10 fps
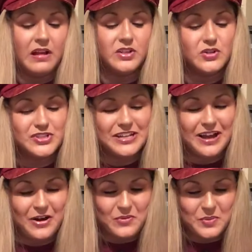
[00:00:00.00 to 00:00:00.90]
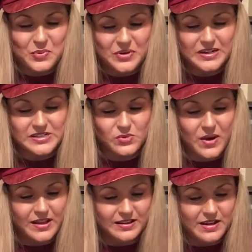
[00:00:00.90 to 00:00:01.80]
Yoshikawa pointed his
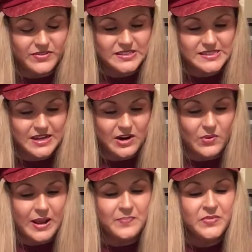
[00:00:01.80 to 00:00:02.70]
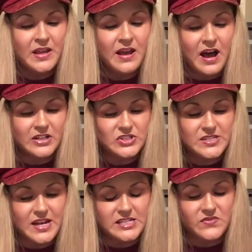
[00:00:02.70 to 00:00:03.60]
white glove at the stairway. Hachi's
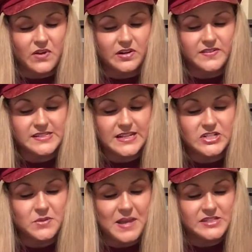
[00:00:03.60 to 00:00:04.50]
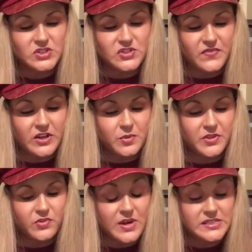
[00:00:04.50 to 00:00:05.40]
eyes followed the station master's finger, but
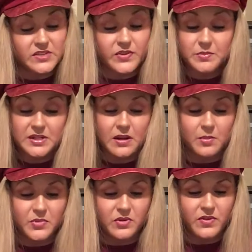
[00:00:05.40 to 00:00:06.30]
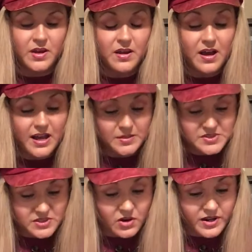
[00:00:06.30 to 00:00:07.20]
the rest of him did not move. I am
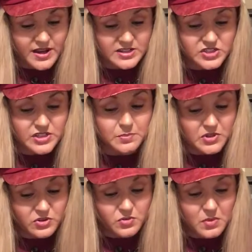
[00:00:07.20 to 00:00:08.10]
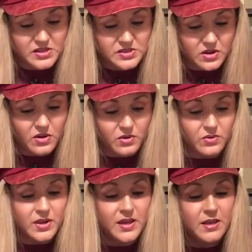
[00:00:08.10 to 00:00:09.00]
sorry, Hachi, but you must go.
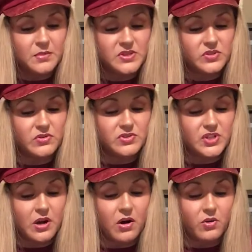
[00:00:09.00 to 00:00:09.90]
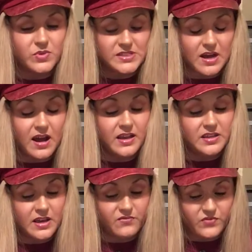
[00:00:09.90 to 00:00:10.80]
Mr. Yoshikawa was kind
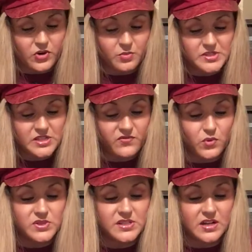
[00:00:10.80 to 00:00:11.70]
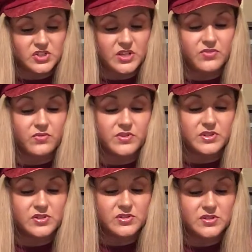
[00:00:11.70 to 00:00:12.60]
yet firm as he forced Hachi through the
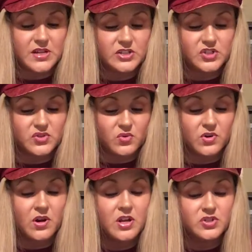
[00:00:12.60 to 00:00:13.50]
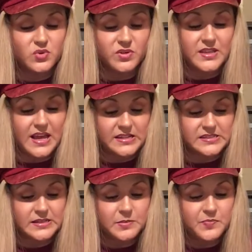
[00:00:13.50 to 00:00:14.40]
station door toward the
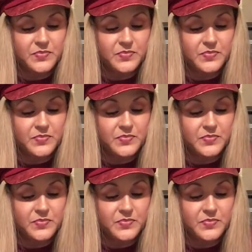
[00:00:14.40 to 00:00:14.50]
exit.